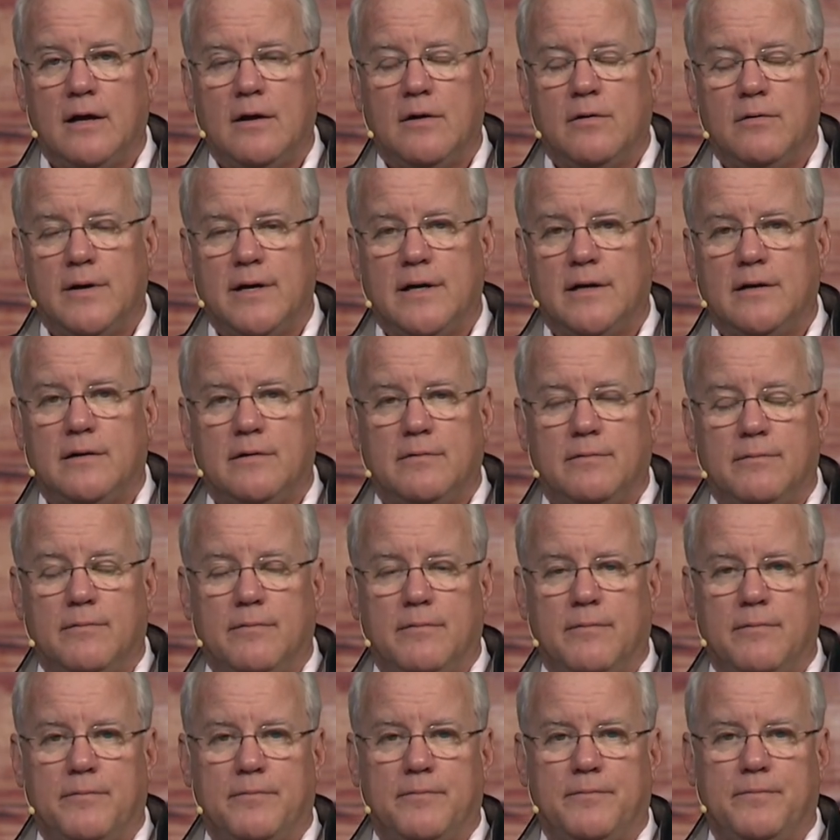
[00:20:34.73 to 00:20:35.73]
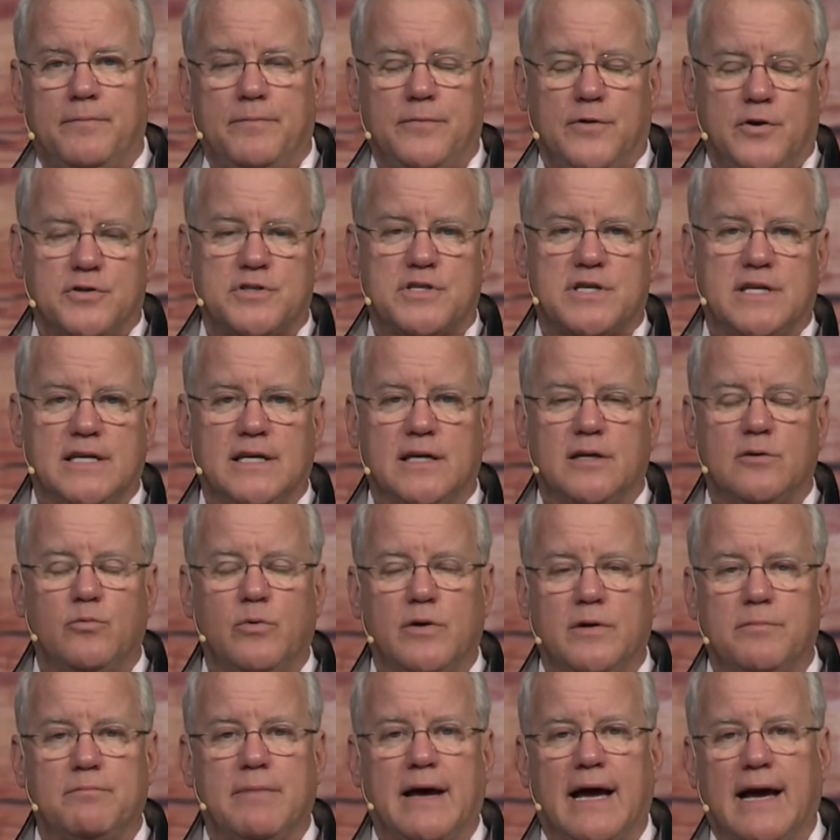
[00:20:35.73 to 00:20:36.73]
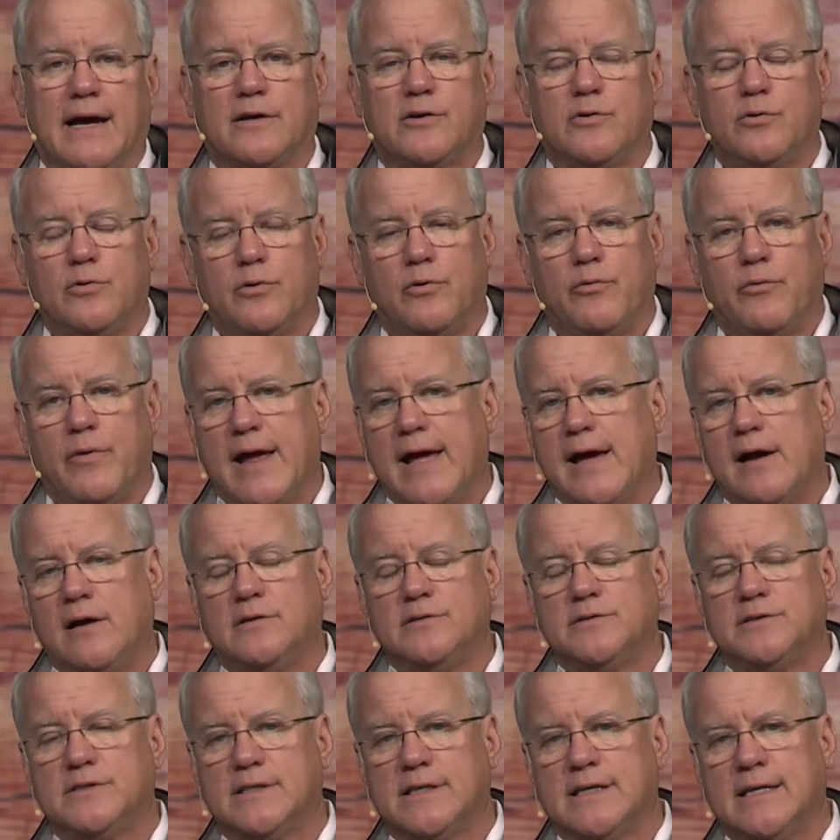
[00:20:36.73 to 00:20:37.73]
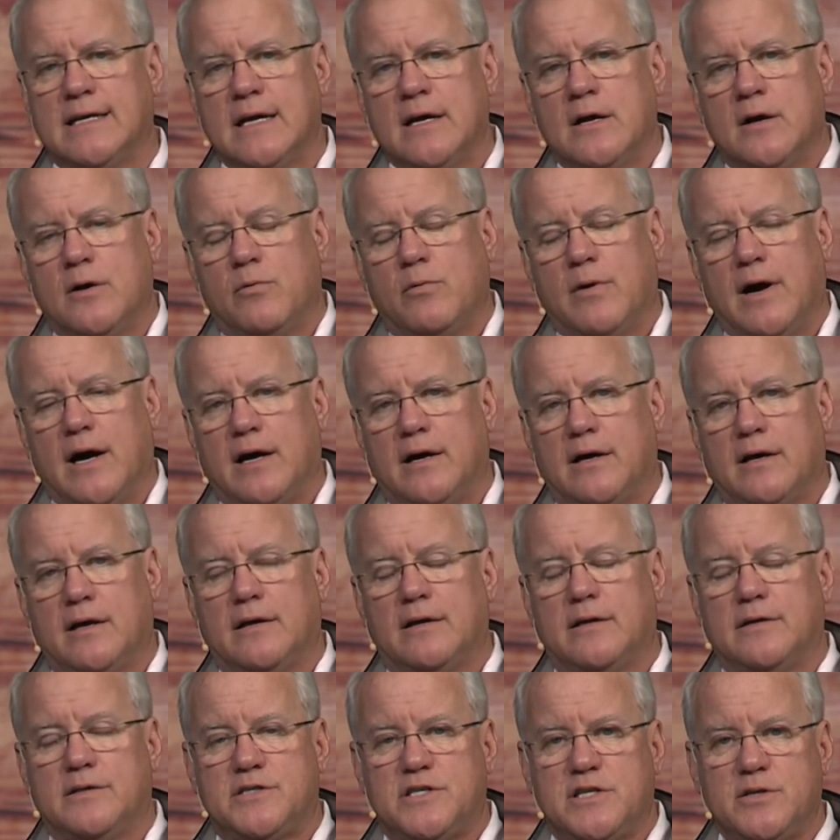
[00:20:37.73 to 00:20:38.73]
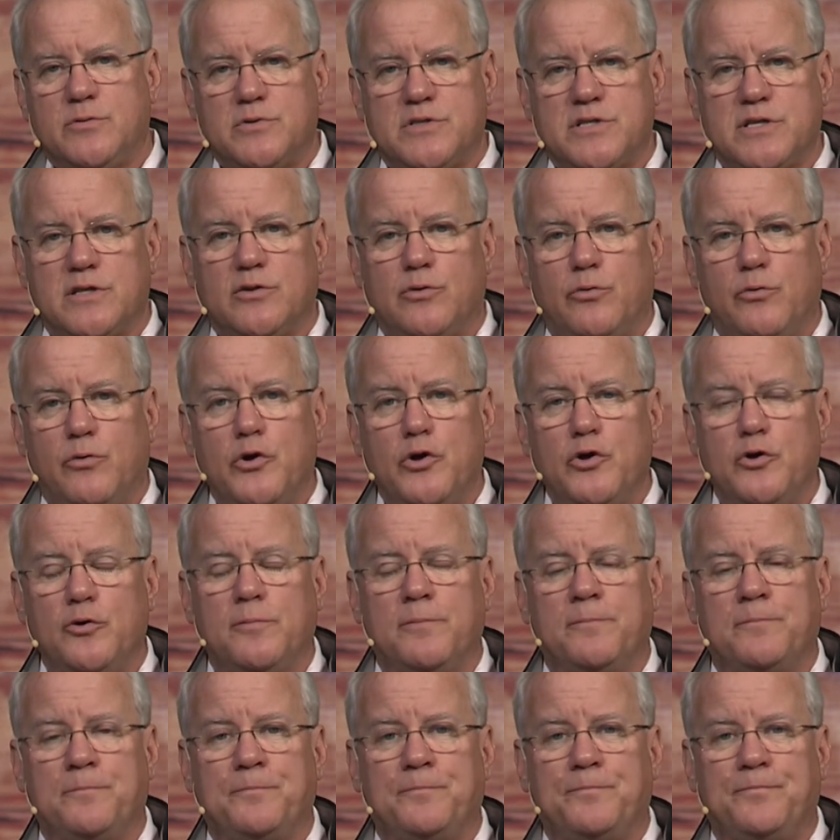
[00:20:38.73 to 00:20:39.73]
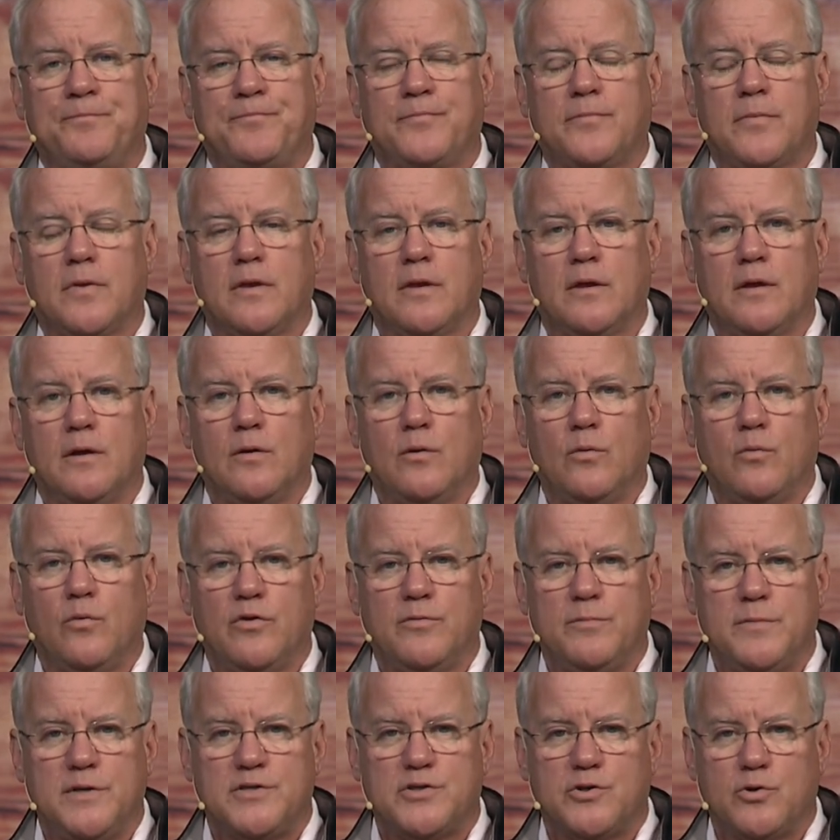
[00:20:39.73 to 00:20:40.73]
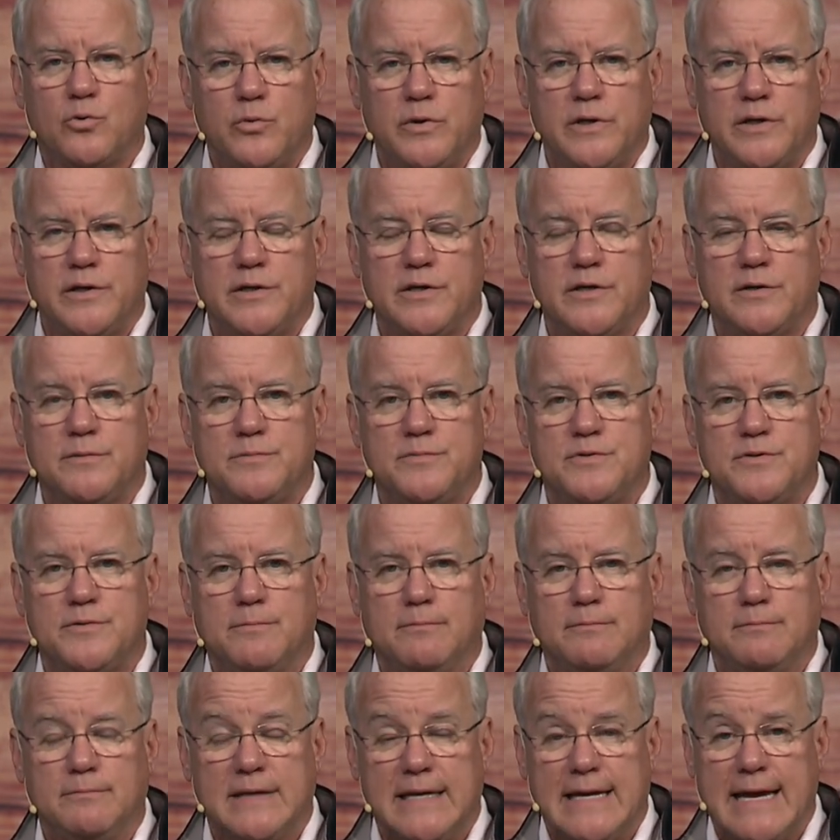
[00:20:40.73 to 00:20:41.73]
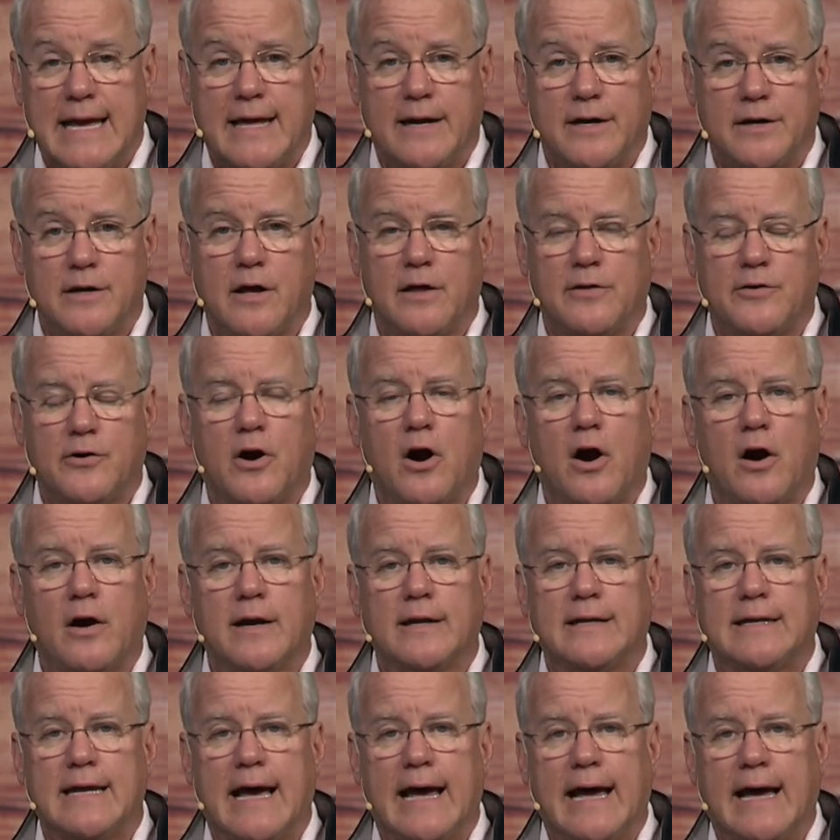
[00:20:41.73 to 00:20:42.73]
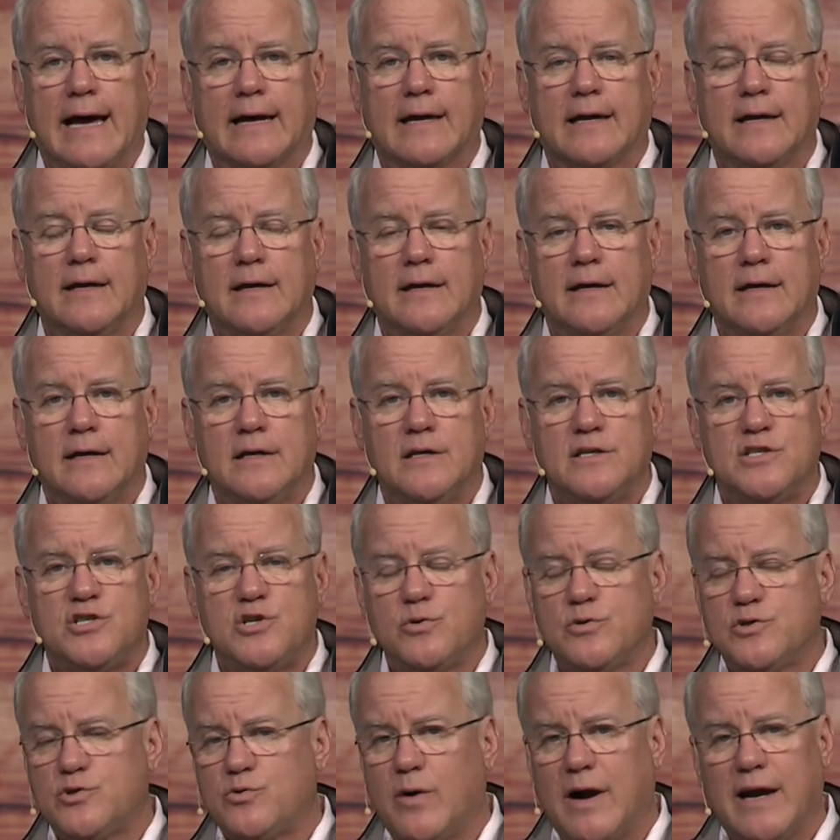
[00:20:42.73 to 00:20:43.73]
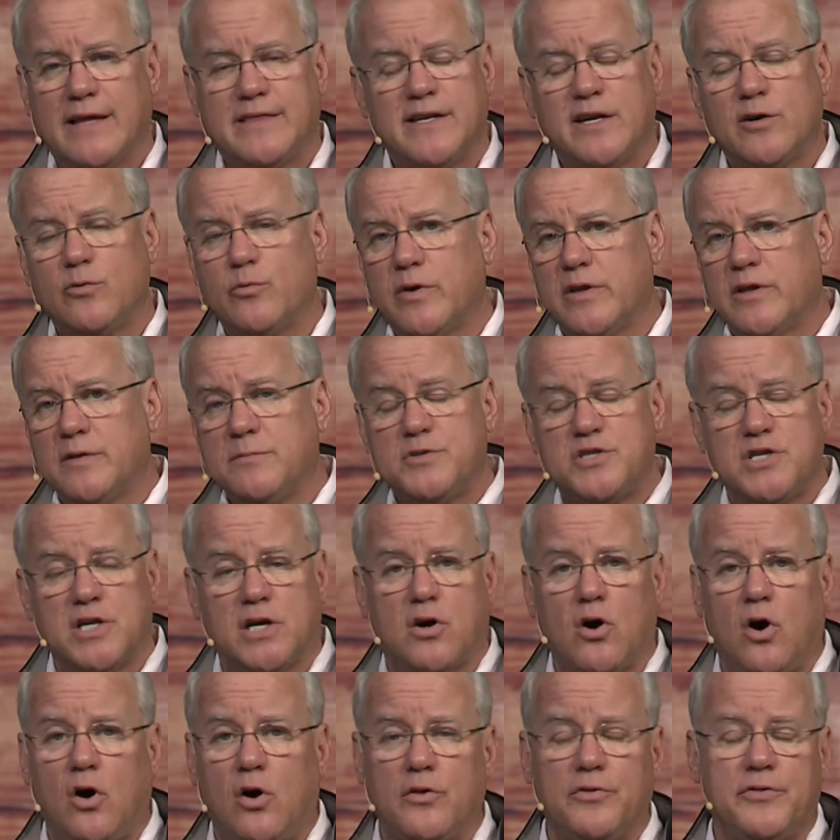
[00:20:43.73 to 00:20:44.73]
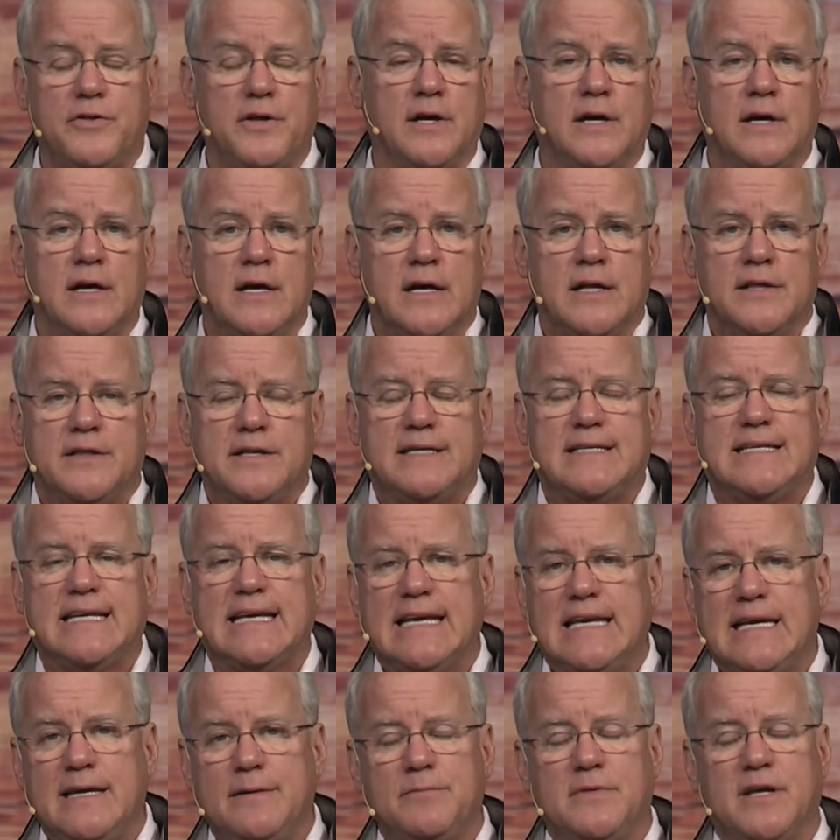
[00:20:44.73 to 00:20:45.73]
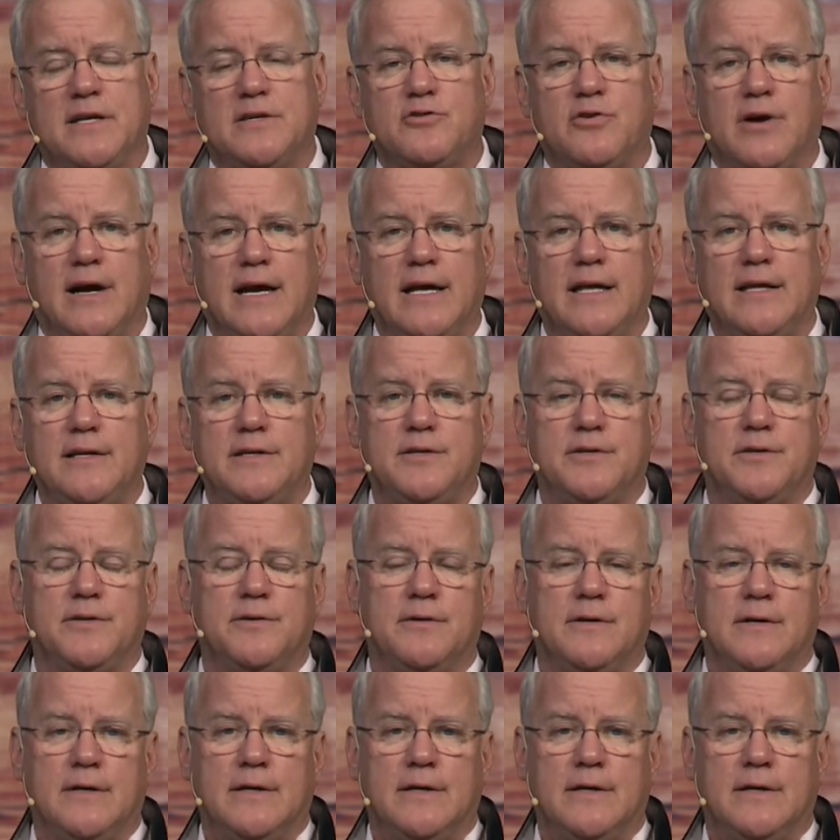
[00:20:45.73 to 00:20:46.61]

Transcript: Well, Nurse Kidd went back to her rounds, and while she was in the room with Mr. Williams, he had another heart attack. She was right there with him. She called the, the team. They tried to,